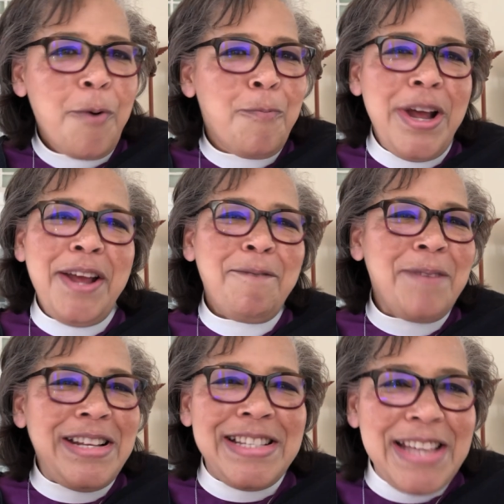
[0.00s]

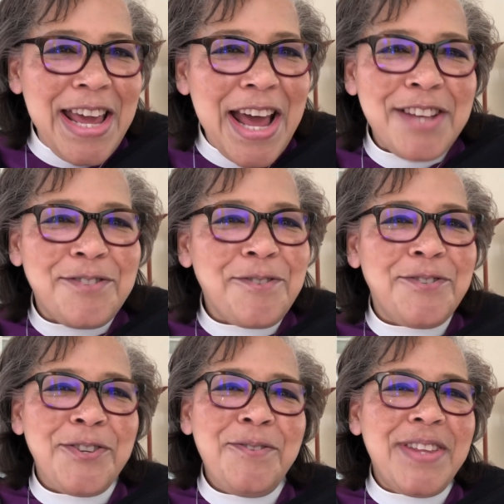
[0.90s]
We see Esther
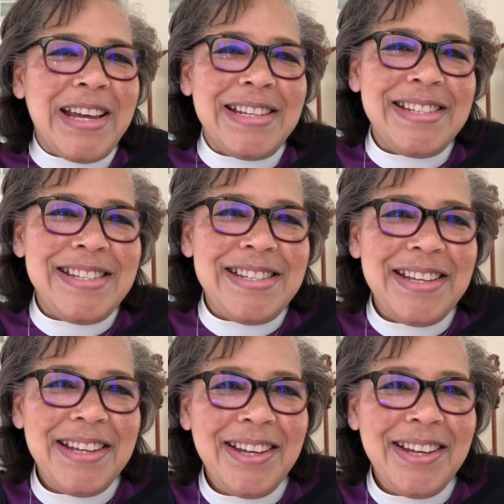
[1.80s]
do this.